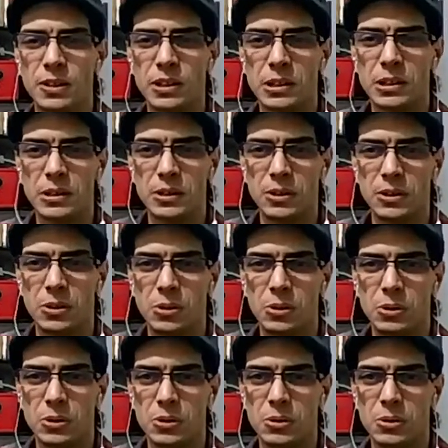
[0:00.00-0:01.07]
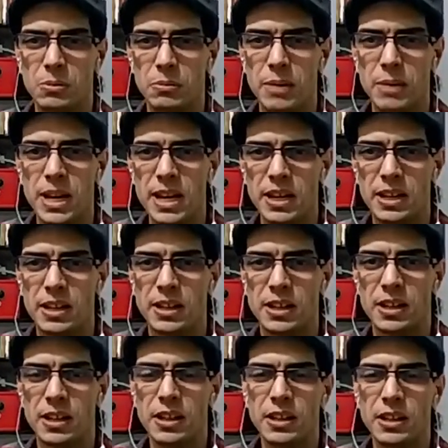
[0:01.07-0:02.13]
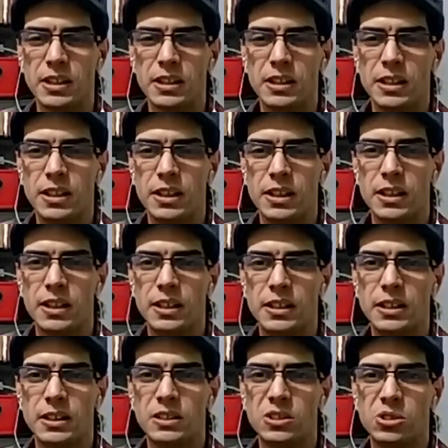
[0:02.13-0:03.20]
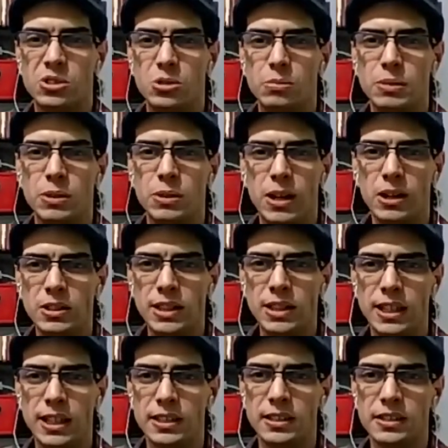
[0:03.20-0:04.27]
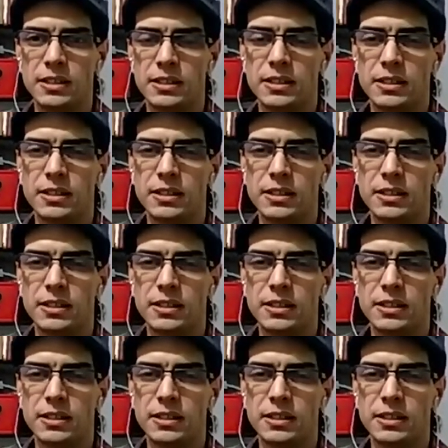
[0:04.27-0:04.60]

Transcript: every song you make needs to be well done.